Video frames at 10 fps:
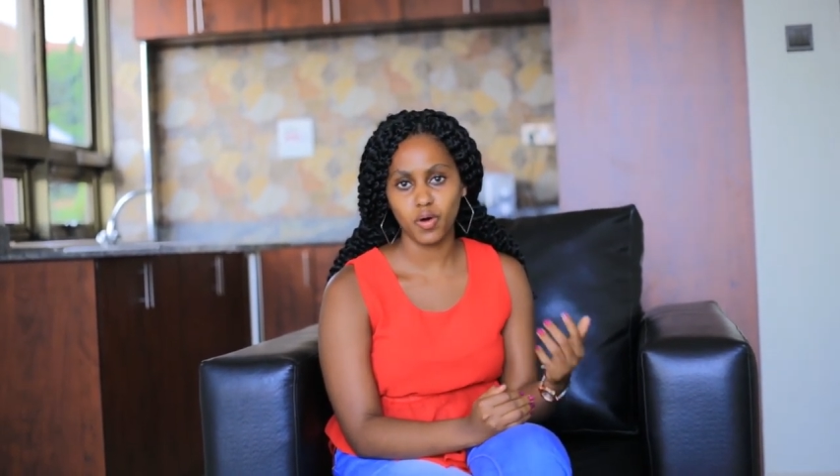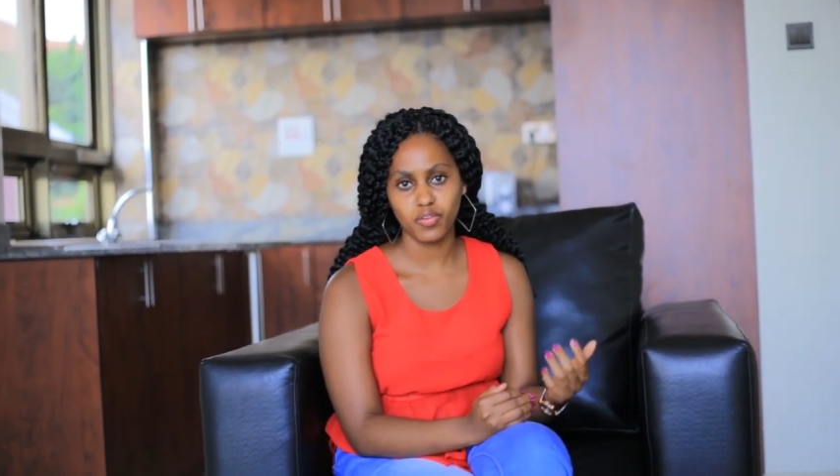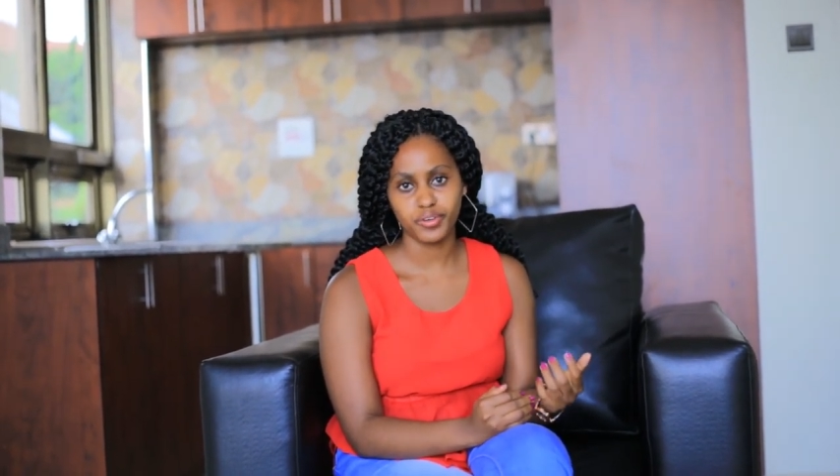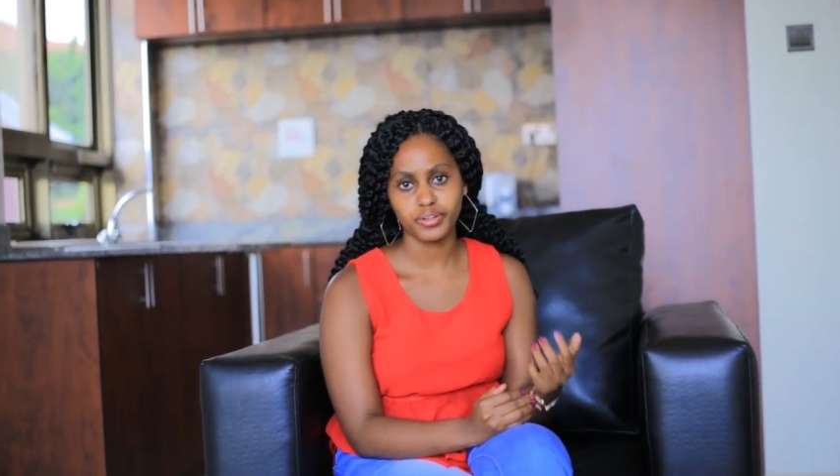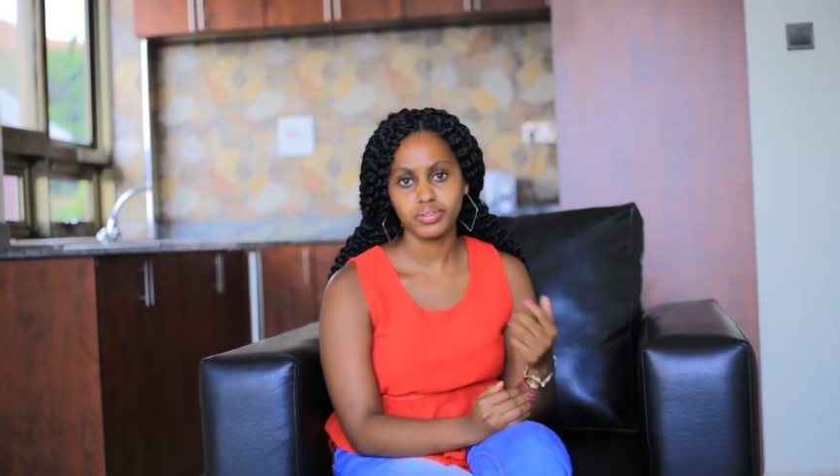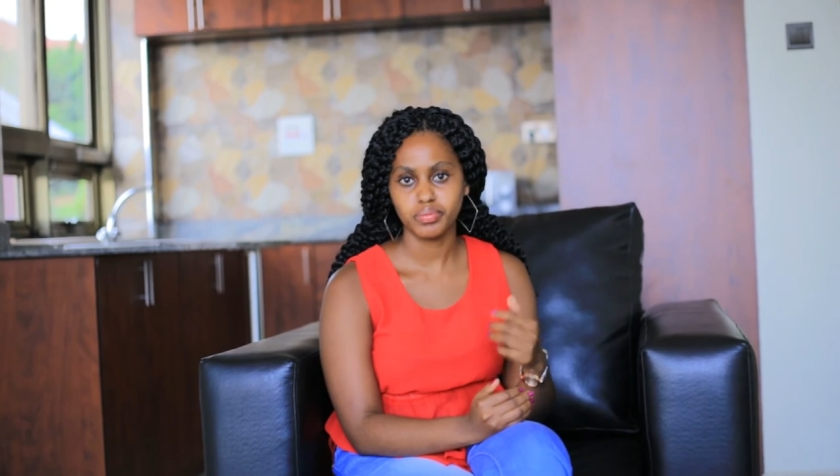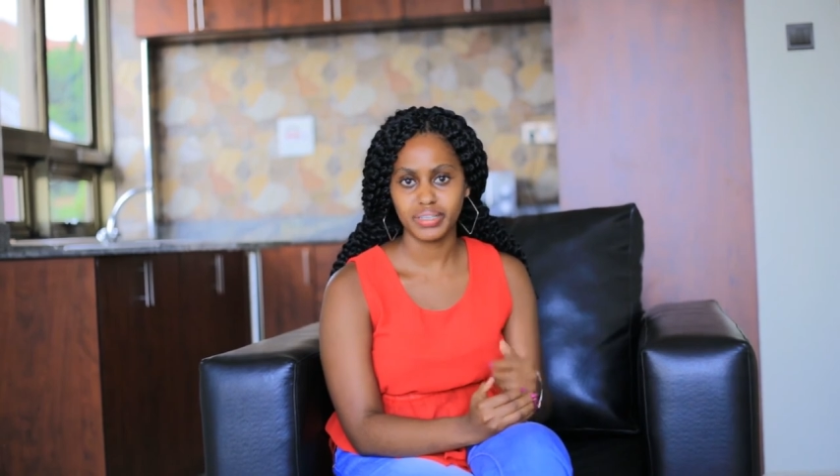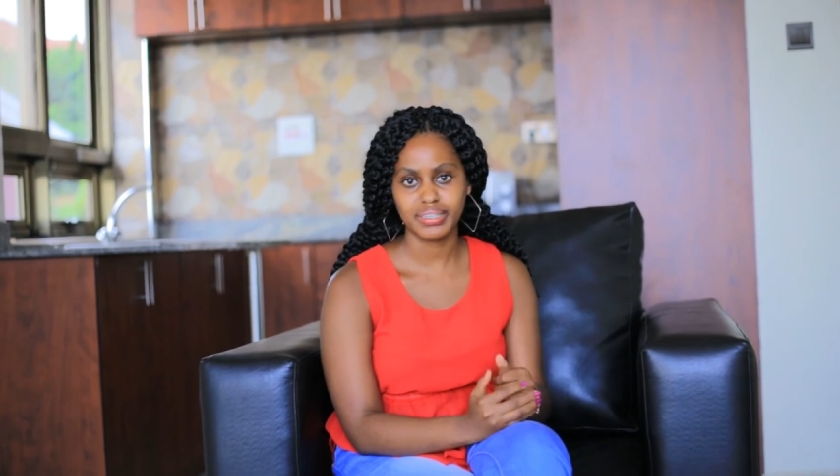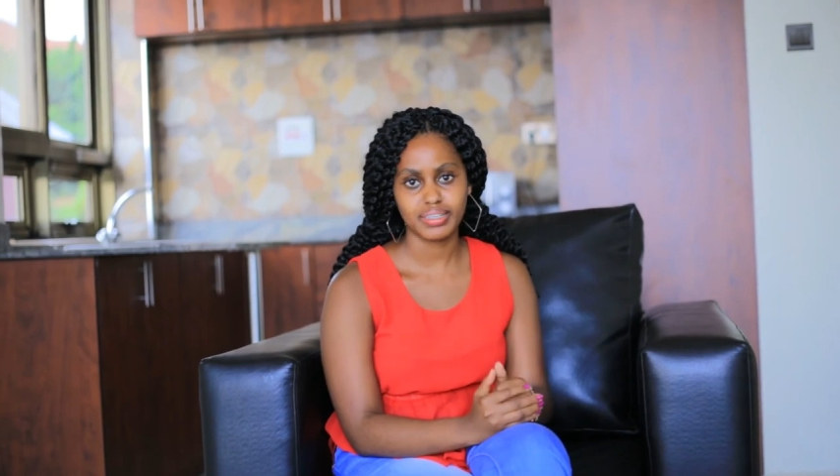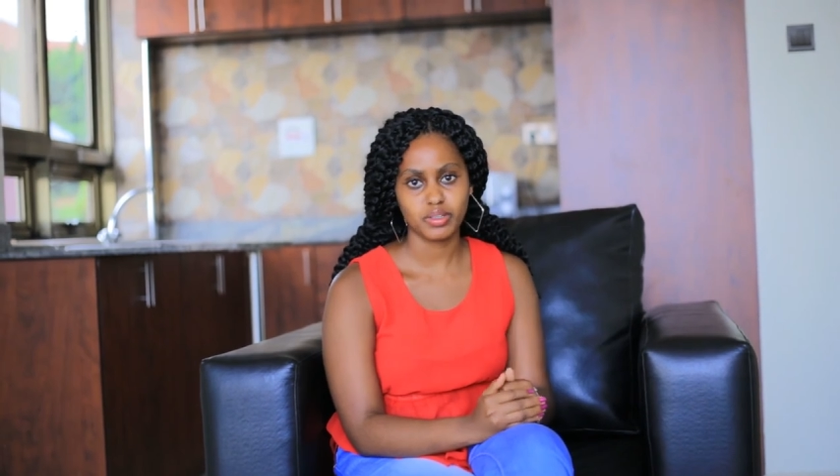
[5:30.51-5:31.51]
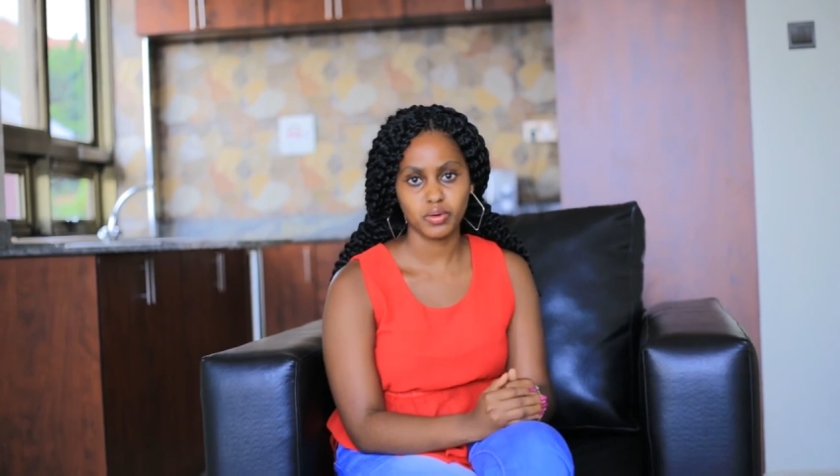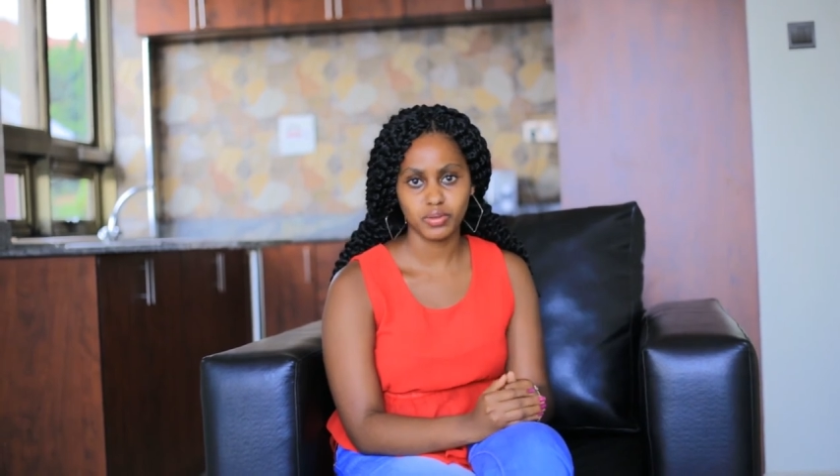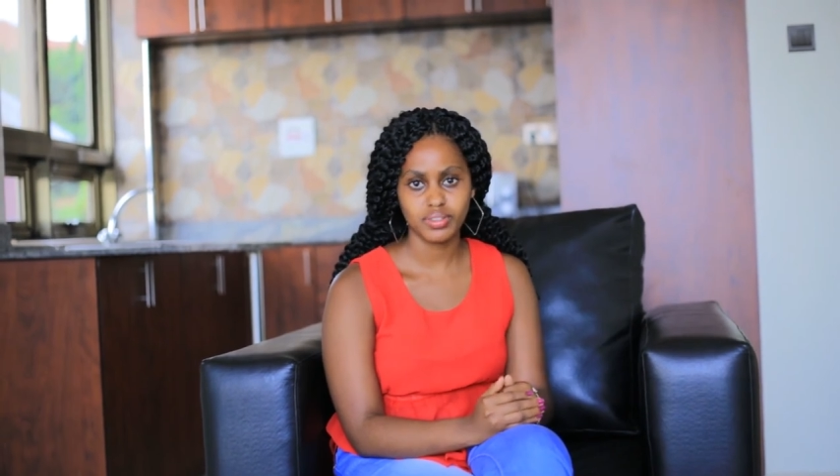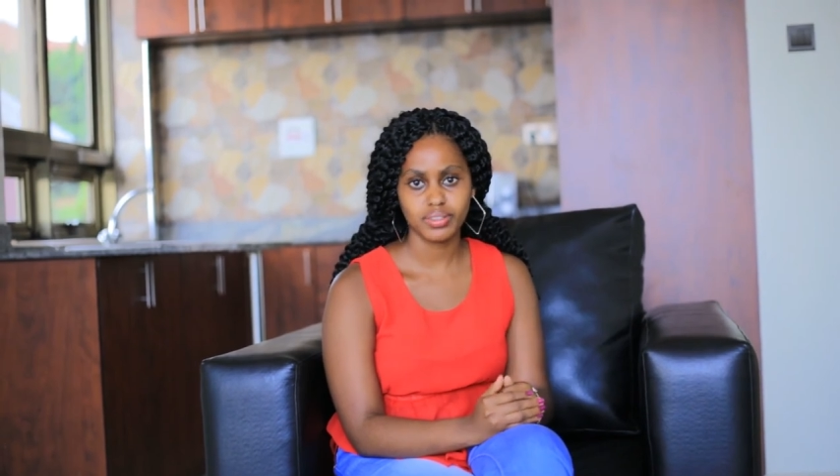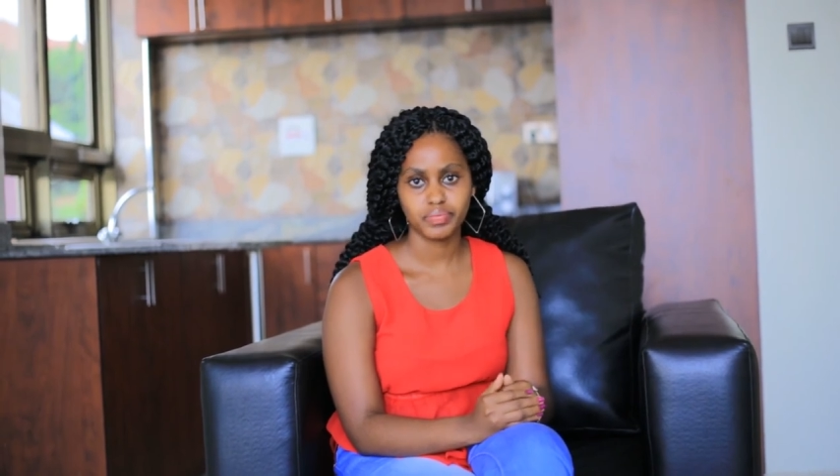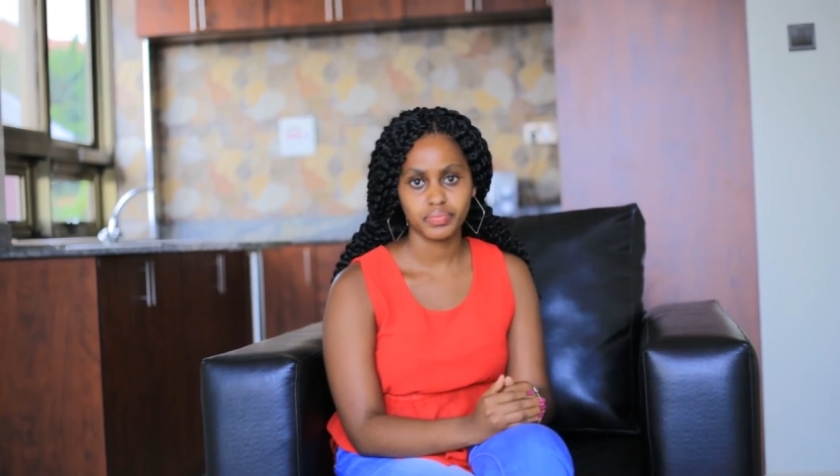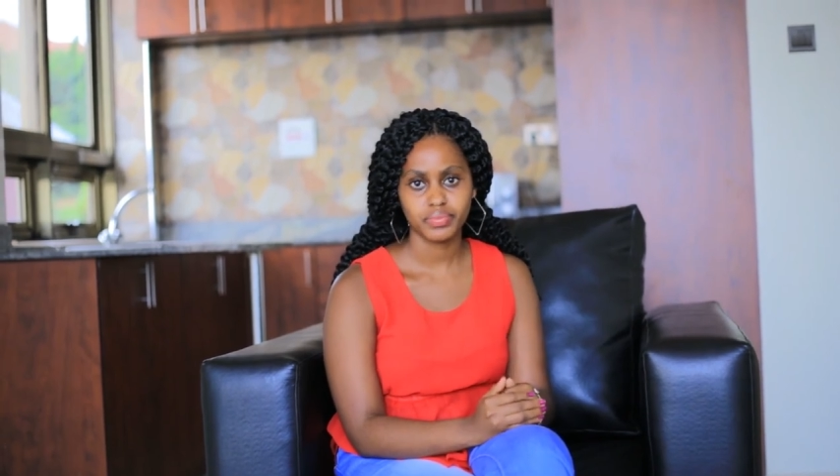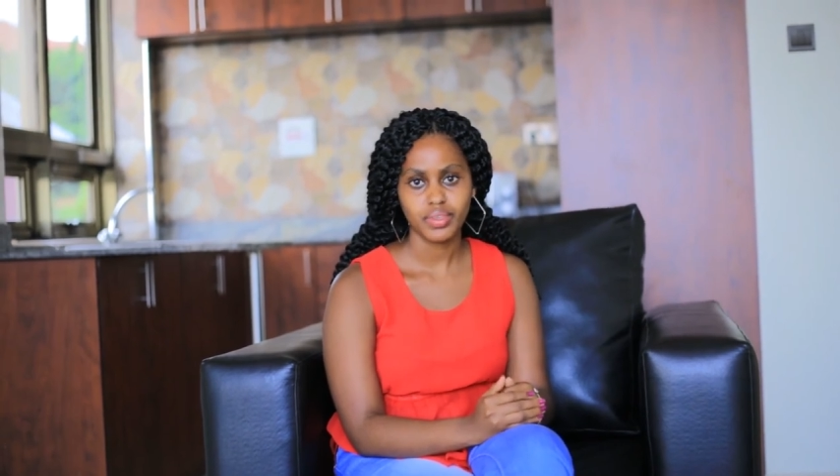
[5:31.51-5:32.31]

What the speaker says: overall business goals.